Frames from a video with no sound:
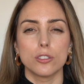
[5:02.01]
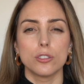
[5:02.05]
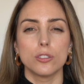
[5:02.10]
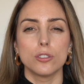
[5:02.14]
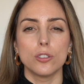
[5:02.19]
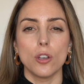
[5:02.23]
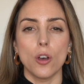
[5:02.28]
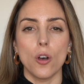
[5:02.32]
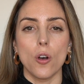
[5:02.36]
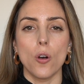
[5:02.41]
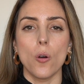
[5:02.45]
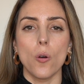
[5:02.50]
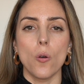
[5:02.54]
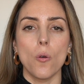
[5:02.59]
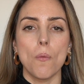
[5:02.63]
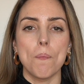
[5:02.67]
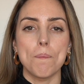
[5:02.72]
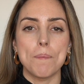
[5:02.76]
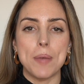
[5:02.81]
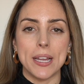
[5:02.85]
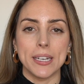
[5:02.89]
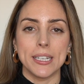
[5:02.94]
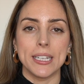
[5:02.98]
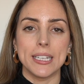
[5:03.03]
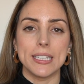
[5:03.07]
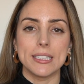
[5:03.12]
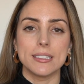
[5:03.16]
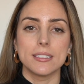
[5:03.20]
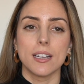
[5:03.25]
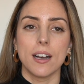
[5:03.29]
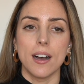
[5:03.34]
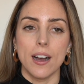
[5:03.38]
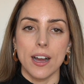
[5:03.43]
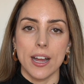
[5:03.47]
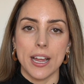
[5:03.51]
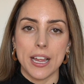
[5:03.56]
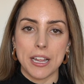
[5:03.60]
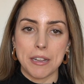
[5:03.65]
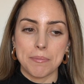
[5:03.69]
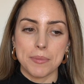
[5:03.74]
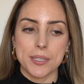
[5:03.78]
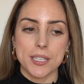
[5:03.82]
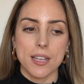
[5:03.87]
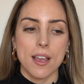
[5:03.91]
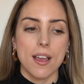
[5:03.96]
so many
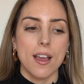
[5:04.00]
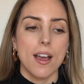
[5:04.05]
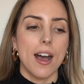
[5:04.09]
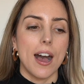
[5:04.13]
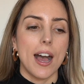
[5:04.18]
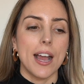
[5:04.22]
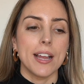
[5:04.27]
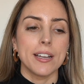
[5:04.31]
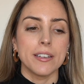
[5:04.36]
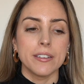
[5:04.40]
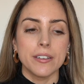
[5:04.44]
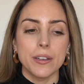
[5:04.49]
times. I